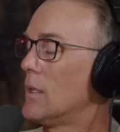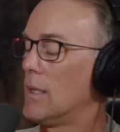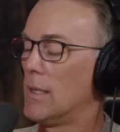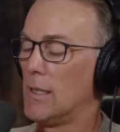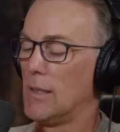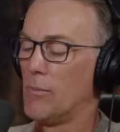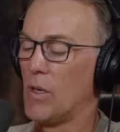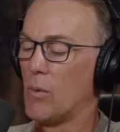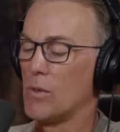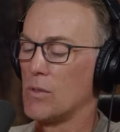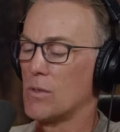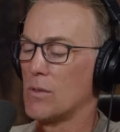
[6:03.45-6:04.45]

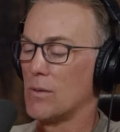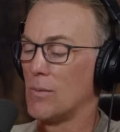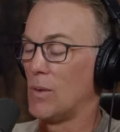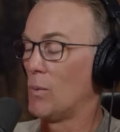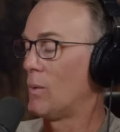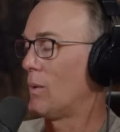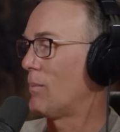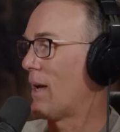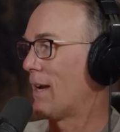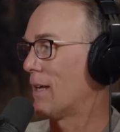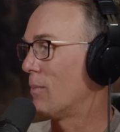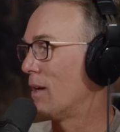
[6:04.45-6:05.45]
We went
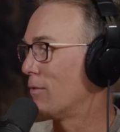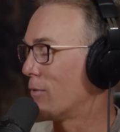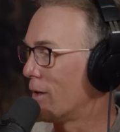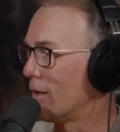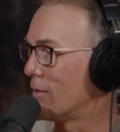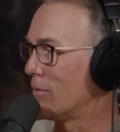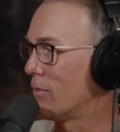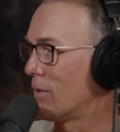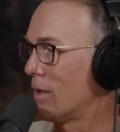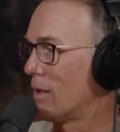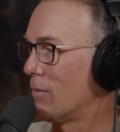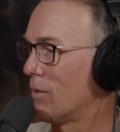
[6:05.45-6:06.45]
back and made fun of
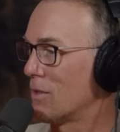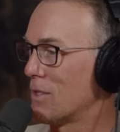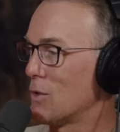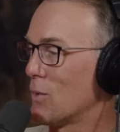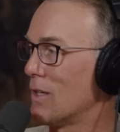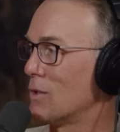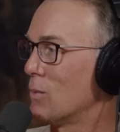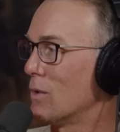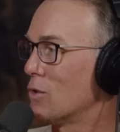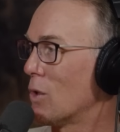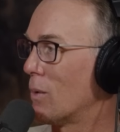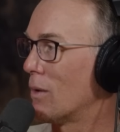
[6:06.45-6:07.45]
the situation
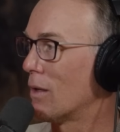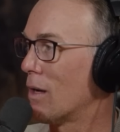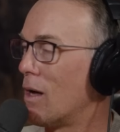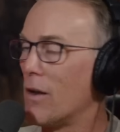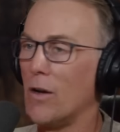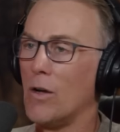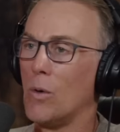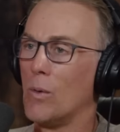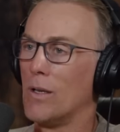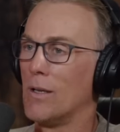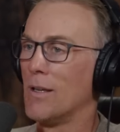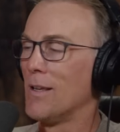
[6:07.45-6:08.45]
with Joey
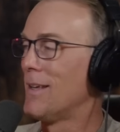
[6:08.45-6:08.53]
Logano and